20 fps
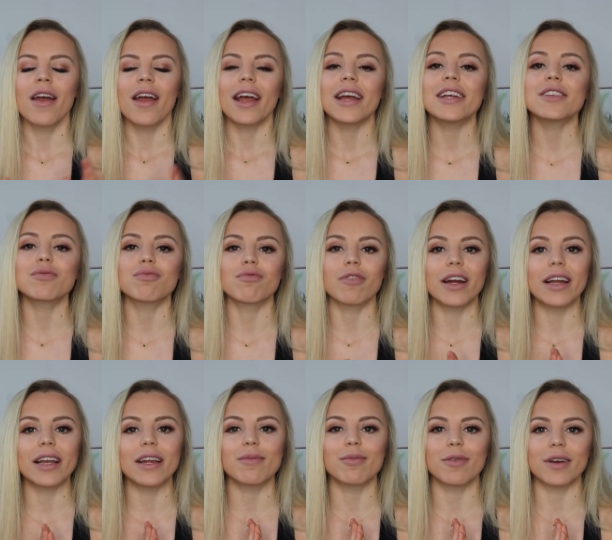It's
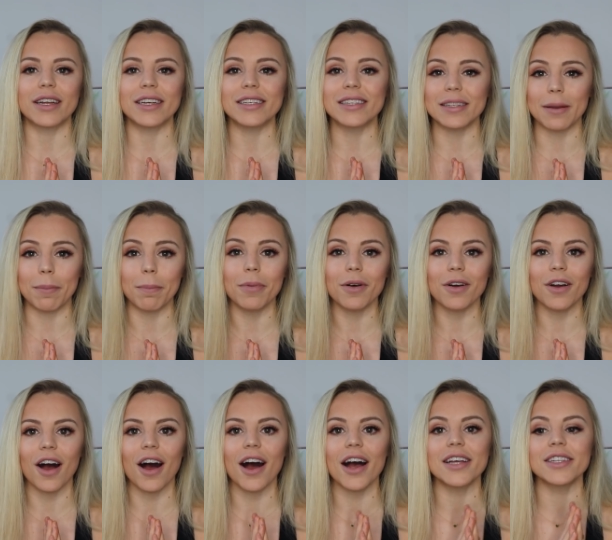really simple,
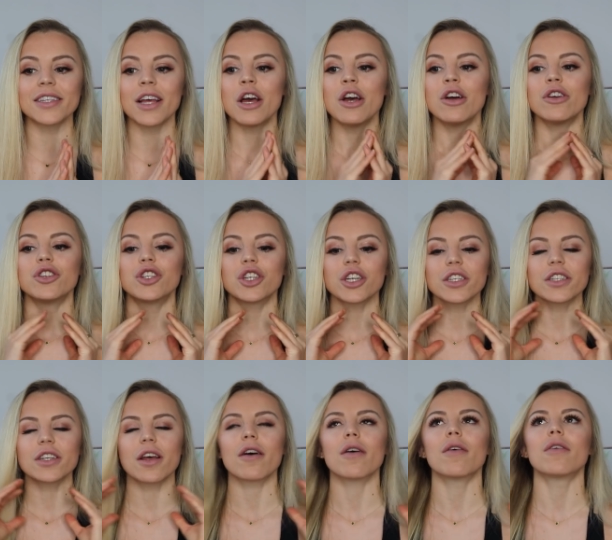guys.
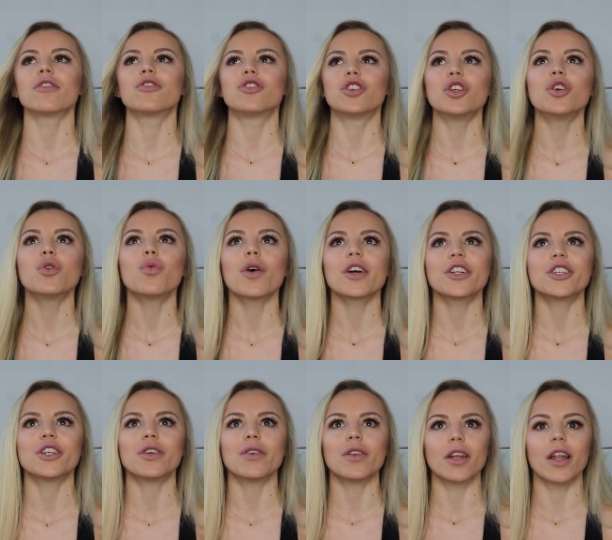Just do
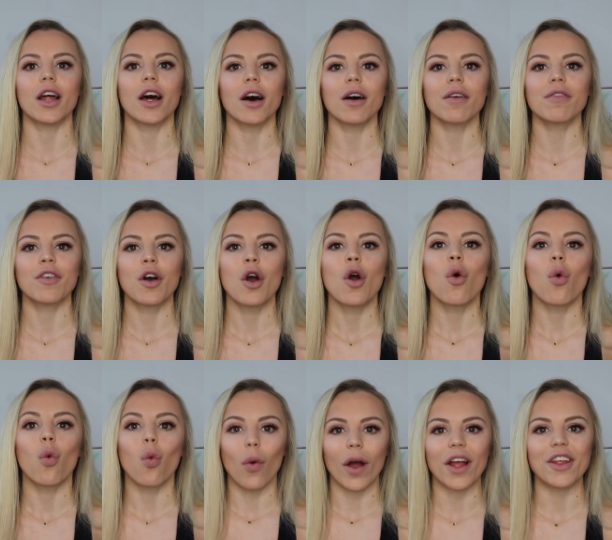what you love
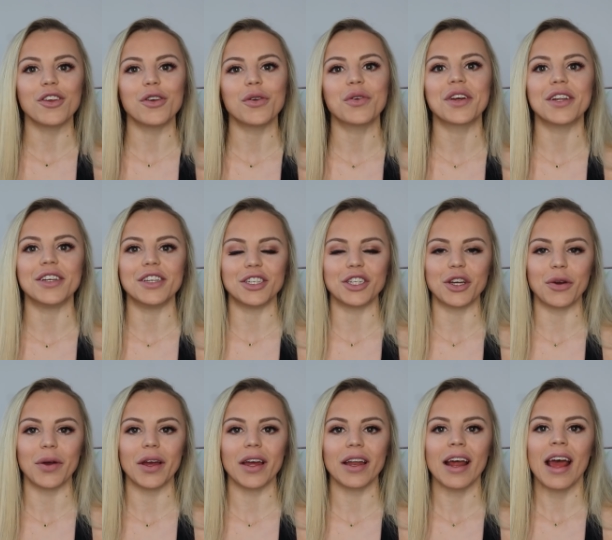when you can
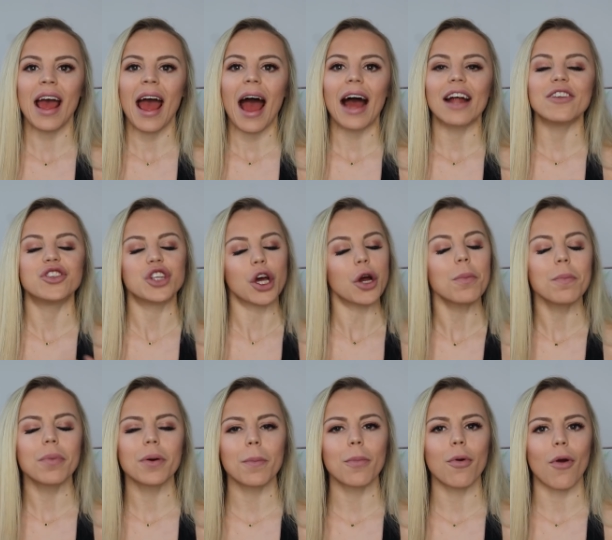do it, and
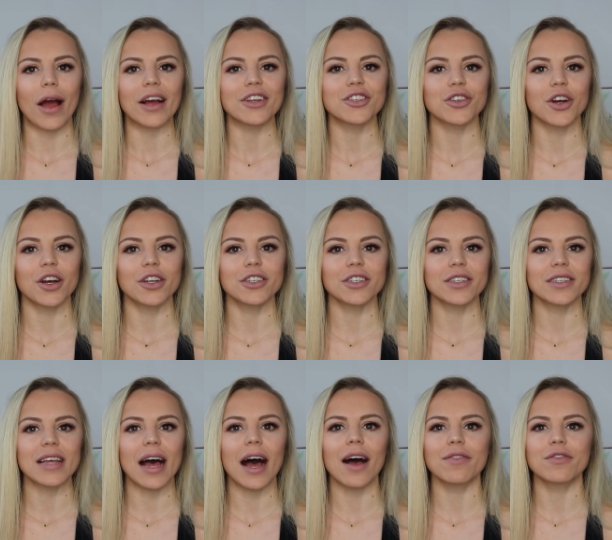don't put pressure on
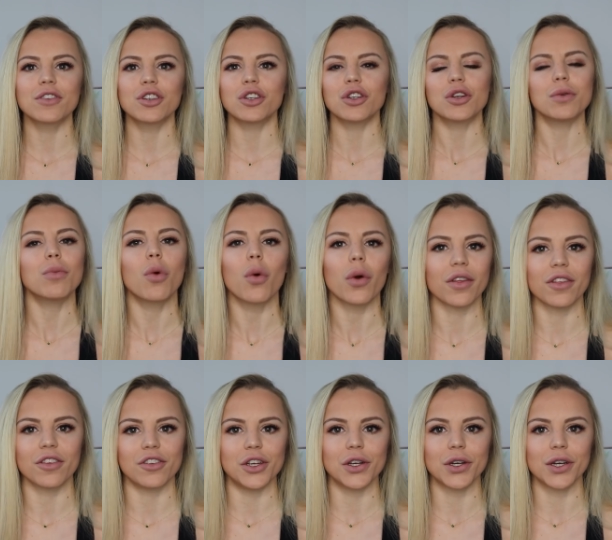yourself to do more
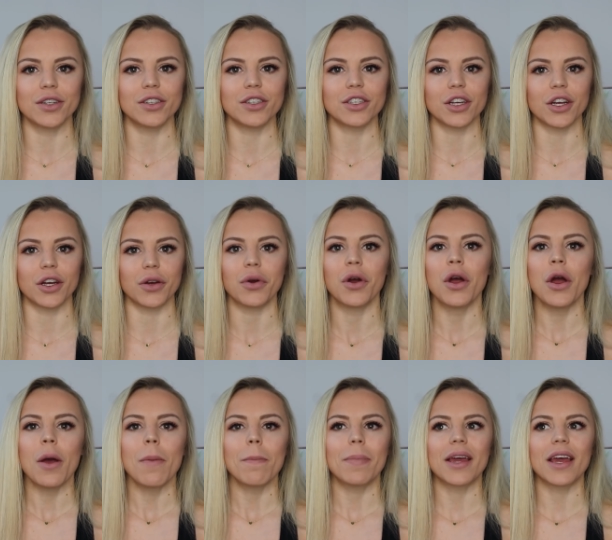than you can do,
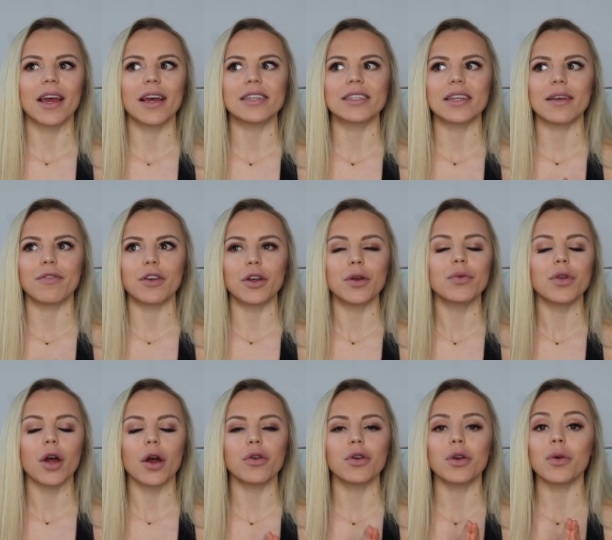because if you
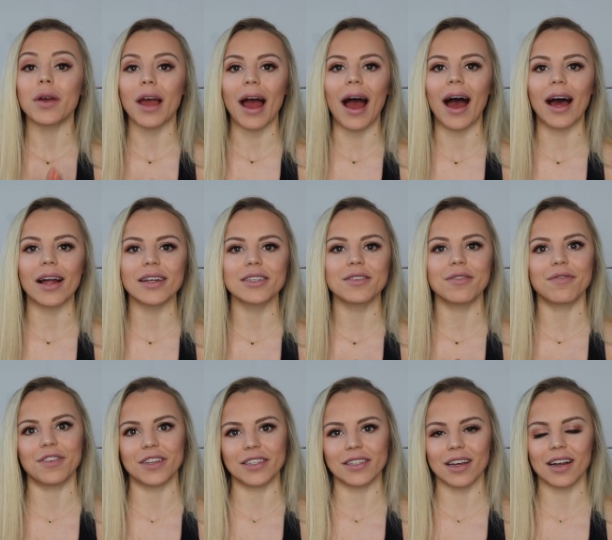know you can't
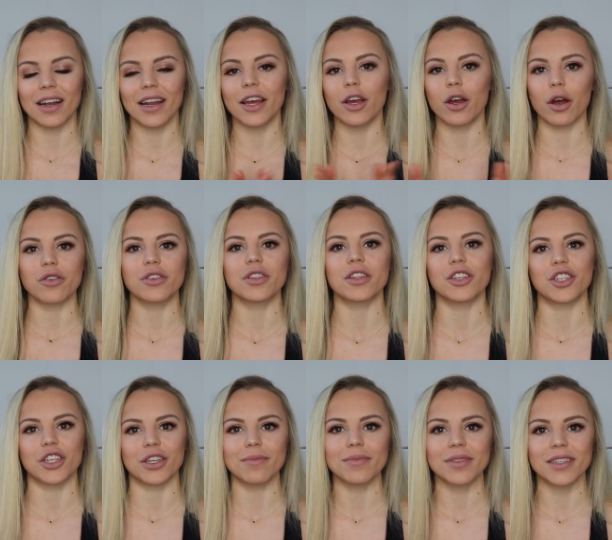physically go to the
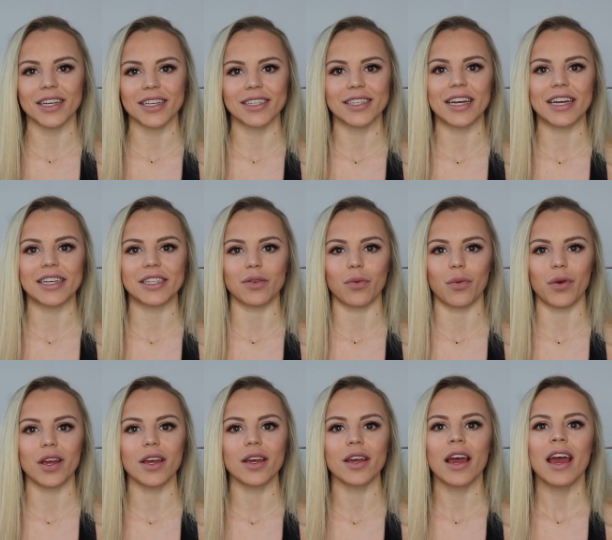gym 6 days a
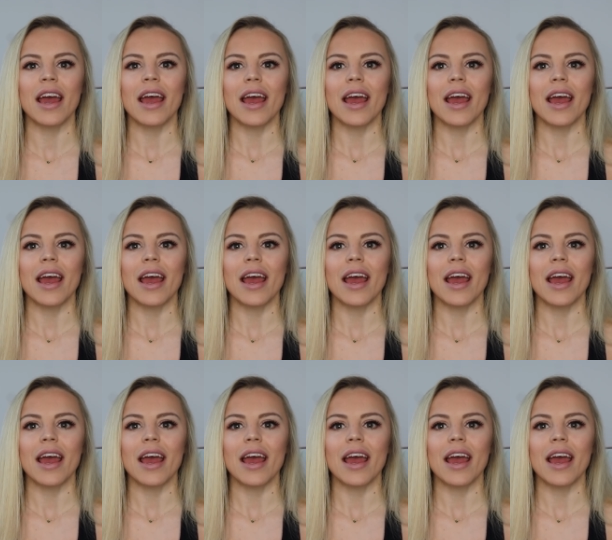week,